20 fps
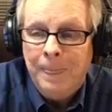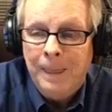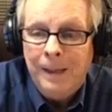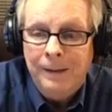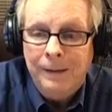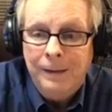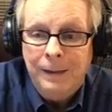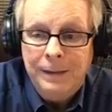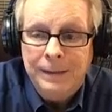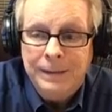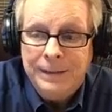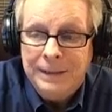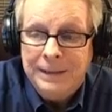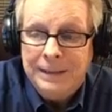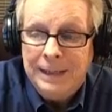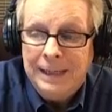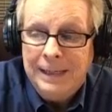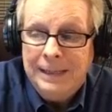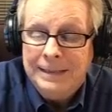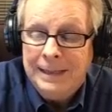
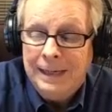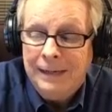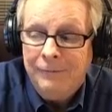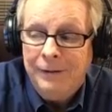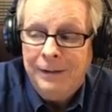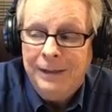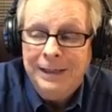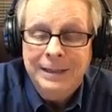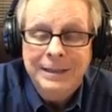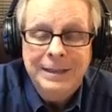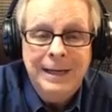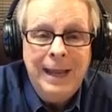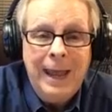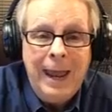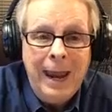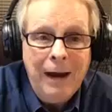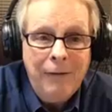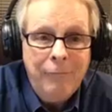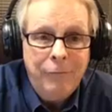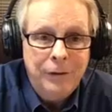687 is an
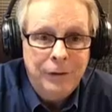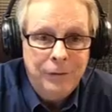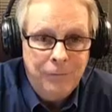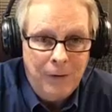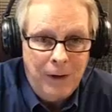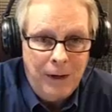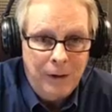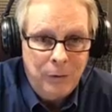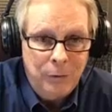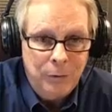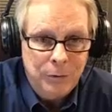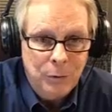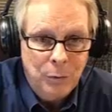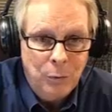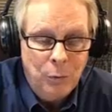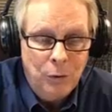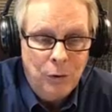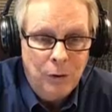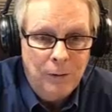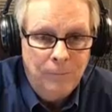average FICO
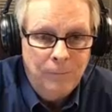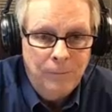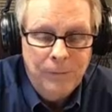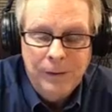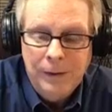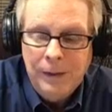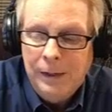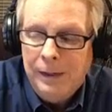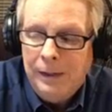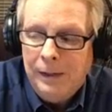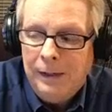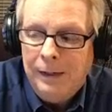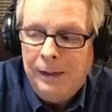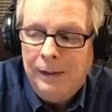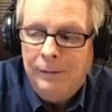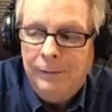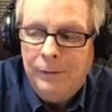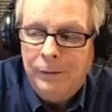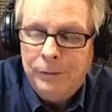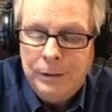score.
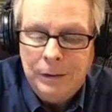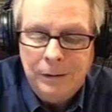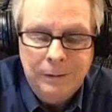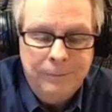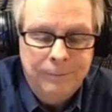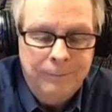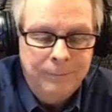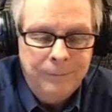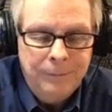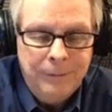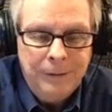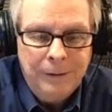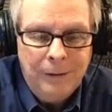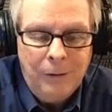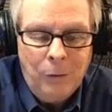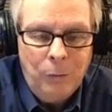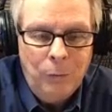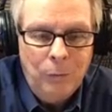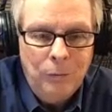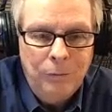And there's a
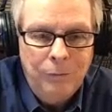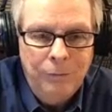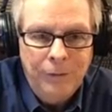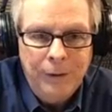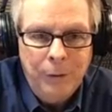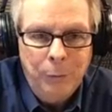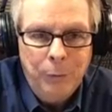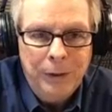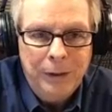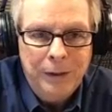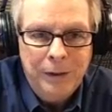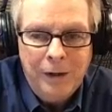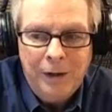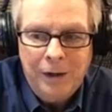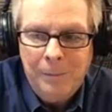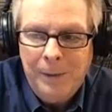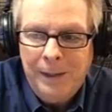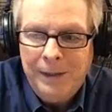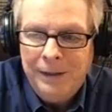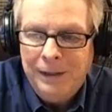whole thing we could talk
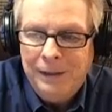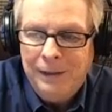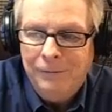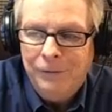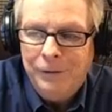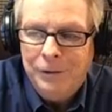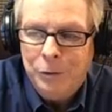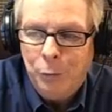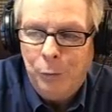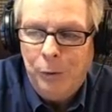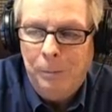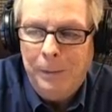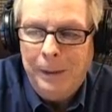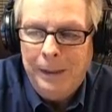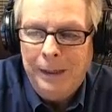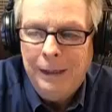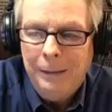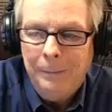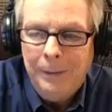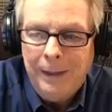about the difference between
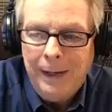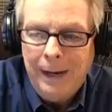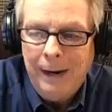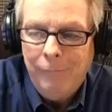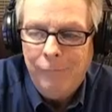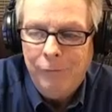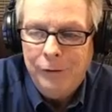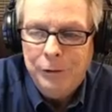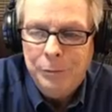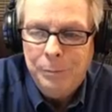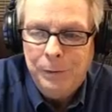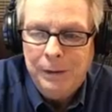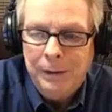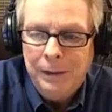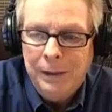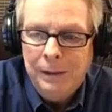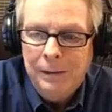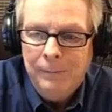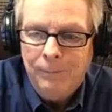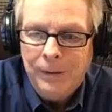medium and average, but
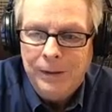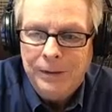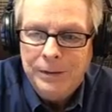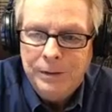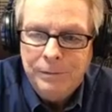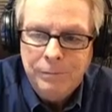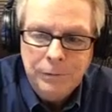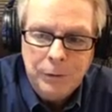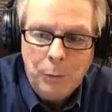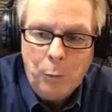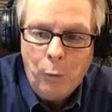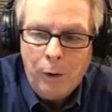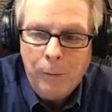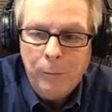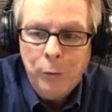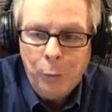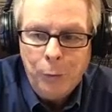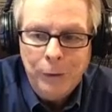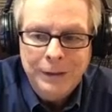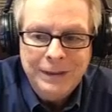it's somewhere
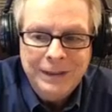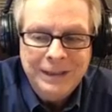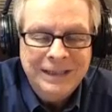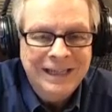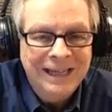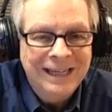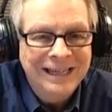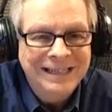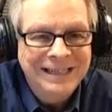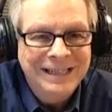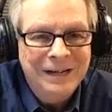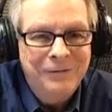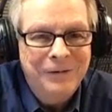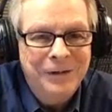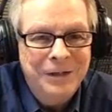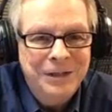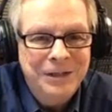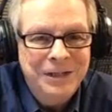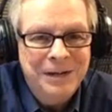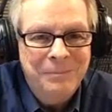between 687
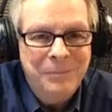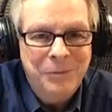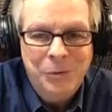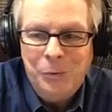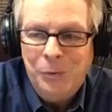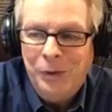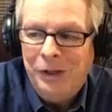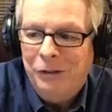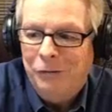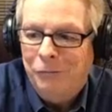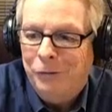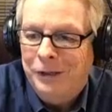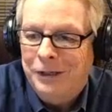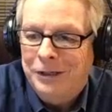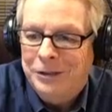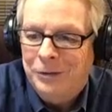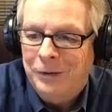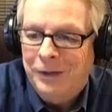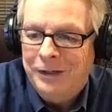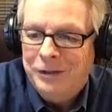and 723,
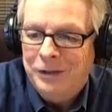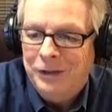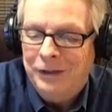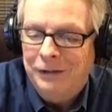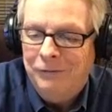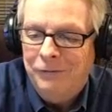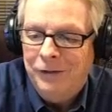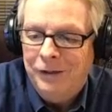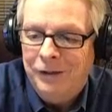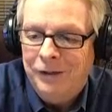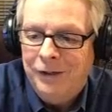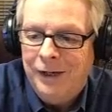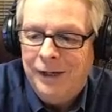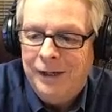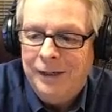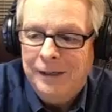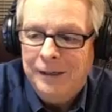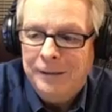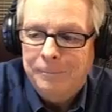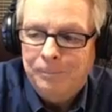so that should give you a good
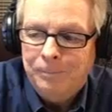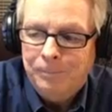idea.